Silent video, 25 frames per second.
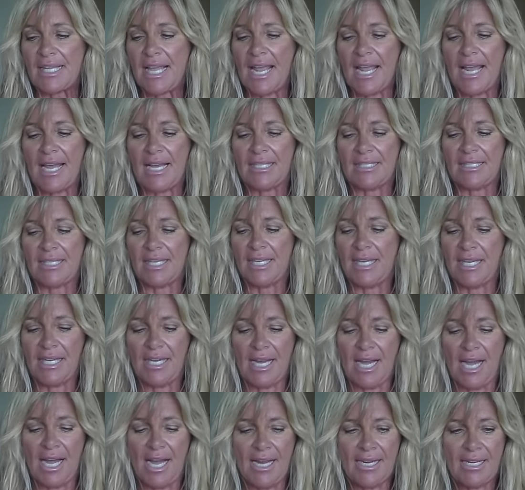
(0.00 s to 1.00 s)
And
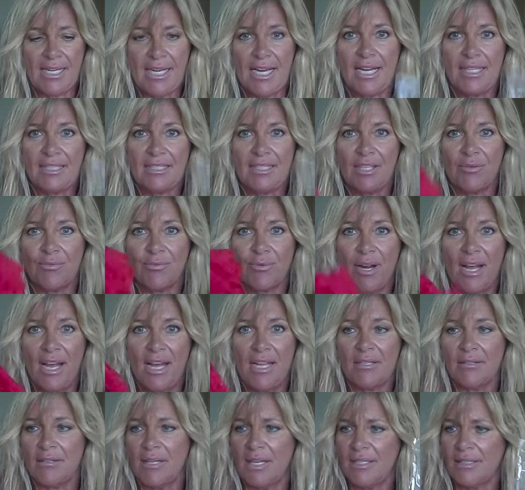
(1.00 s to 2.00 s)
I got
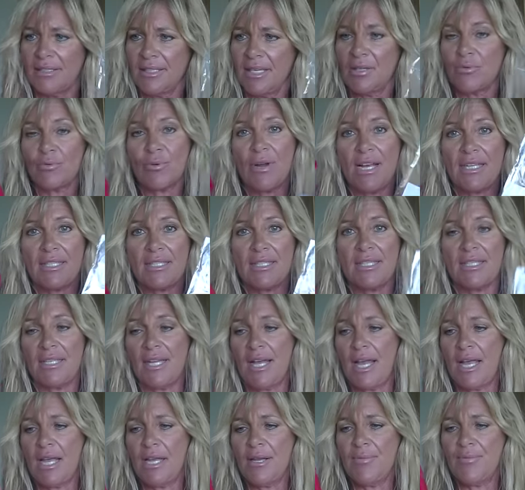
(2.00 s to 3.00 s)
red, they sent red
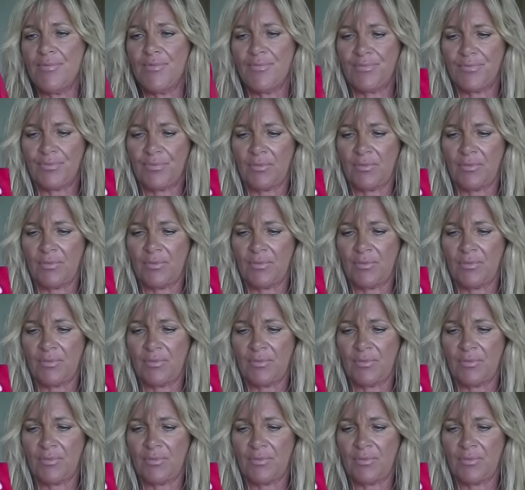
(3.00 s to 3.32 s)
today.